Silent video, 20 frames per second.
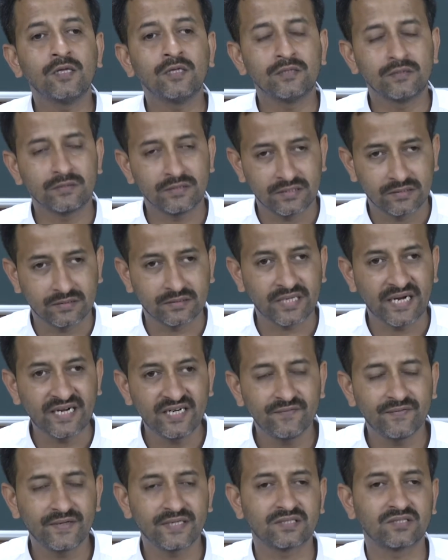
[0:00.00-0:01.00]
This
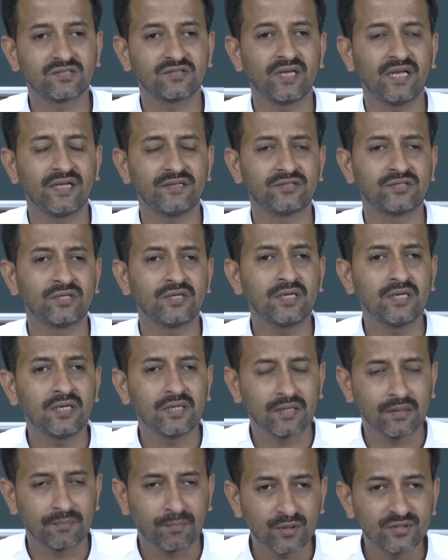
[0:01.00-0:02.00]
scientific stage,
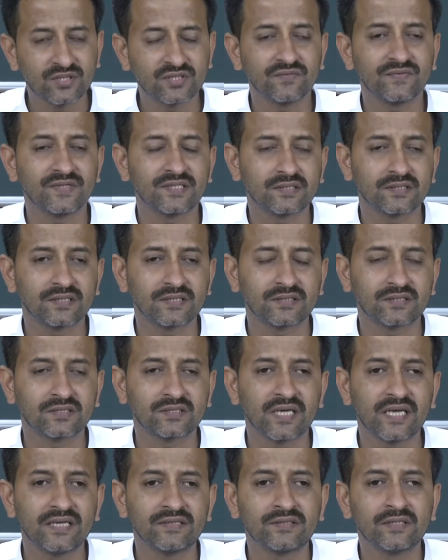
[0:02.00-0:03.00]
positivistic
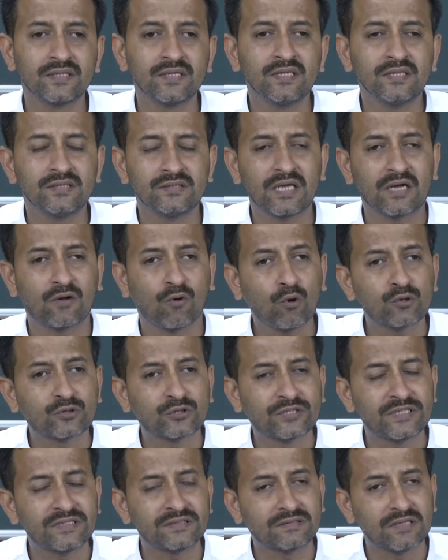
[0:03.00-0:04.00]
stage, they
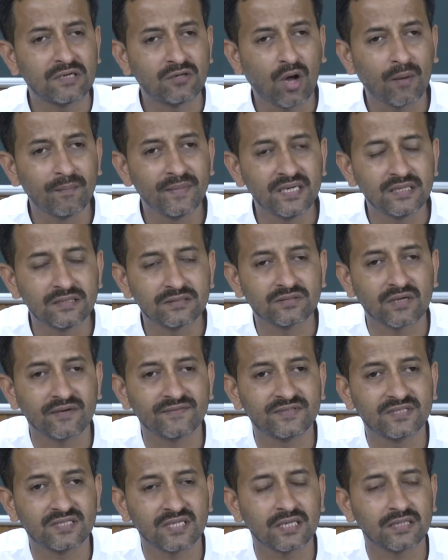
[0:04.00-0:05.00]
questioned the dominance
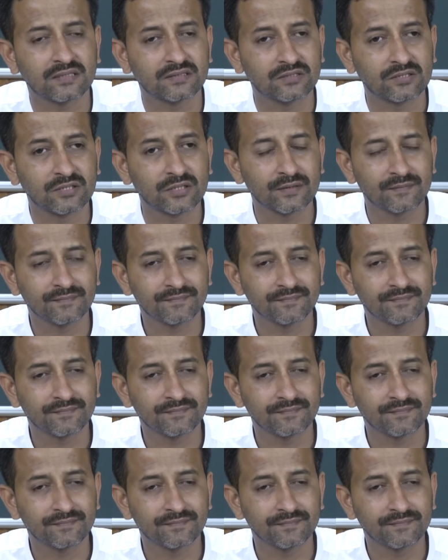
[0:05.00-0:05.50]
of church.